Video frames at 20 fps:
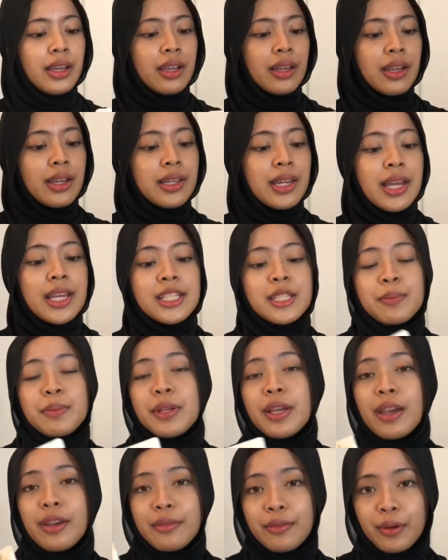an
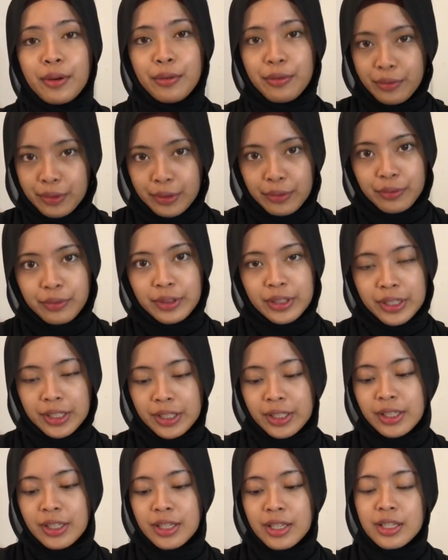SPF of
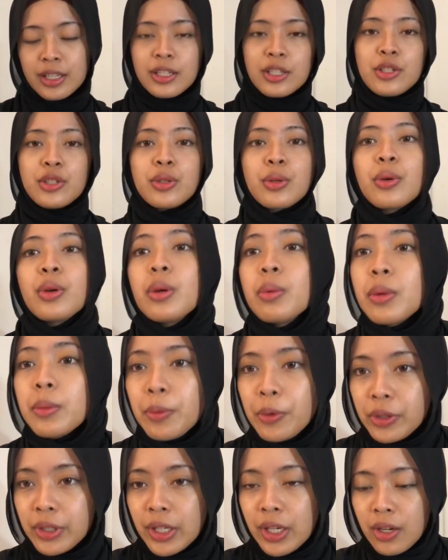50, so it will
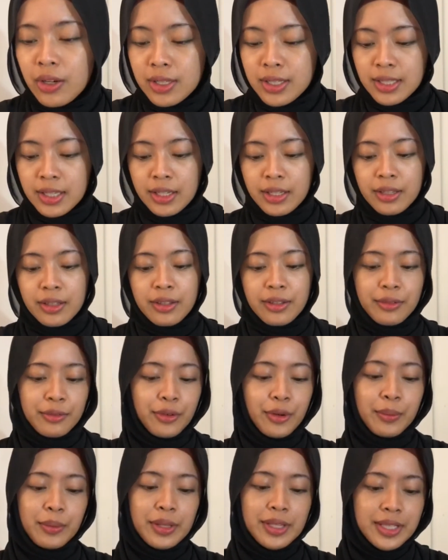protect your skin
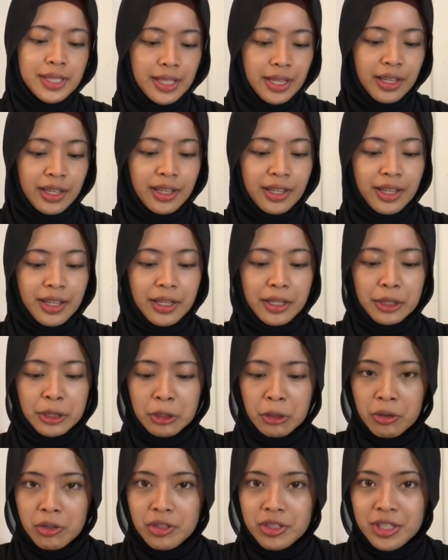from the sun and
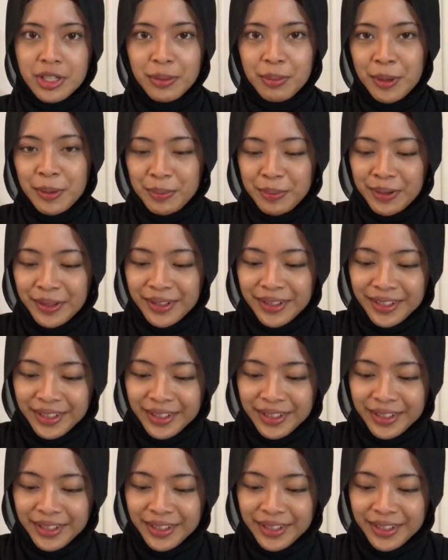toxic people.